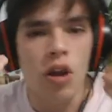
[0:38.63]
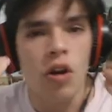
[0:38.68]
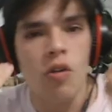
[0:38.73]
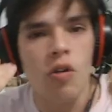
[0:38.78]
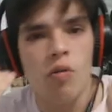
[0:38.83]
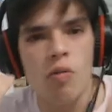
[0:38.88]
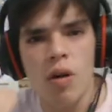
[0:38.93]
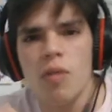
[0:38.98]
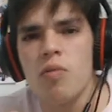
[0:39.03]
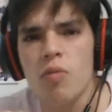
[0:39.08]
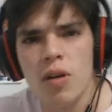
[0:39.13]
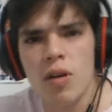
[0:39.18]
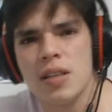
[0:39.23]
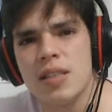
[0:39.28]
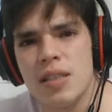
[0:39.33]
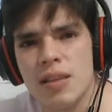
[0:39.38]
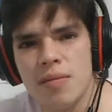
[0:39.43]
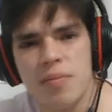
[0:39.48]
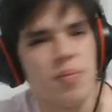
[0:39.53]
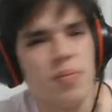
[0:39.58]
What was it?
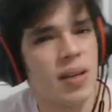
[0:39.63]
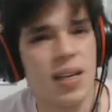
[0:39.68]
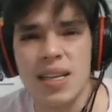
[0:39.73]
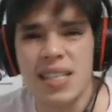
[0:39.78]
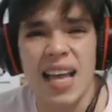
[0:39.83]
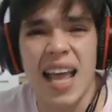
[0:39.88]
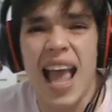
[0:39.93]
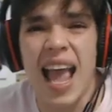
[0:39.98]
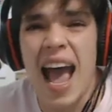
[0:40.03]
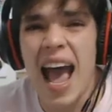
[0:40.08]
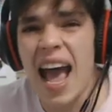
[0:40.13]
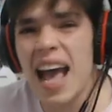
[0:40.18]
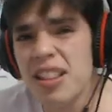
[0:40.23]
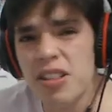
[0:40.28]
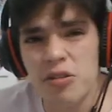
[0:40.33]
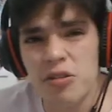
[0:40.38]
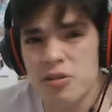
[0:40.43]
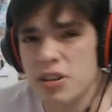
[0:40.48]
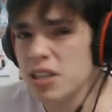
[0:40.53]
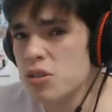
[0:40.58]
Because I had the
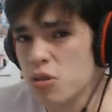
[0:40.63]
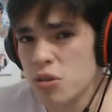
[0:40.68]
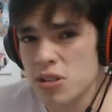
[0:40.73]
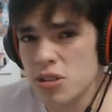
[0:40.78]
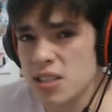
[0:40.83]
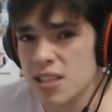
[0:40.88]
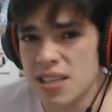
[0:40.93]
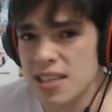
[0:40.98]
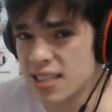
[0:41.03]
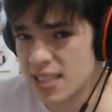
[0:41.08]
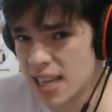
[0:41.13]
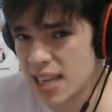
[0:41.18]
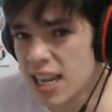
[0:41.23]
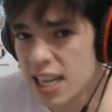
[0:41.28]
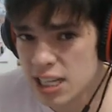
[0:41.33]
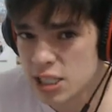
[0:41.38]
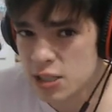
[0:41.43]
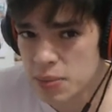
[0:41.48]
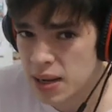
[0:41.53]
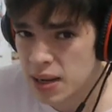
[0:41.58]
resources to stay in
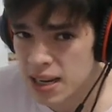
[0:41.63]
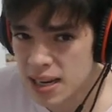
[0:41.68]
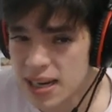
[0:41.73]
Spain.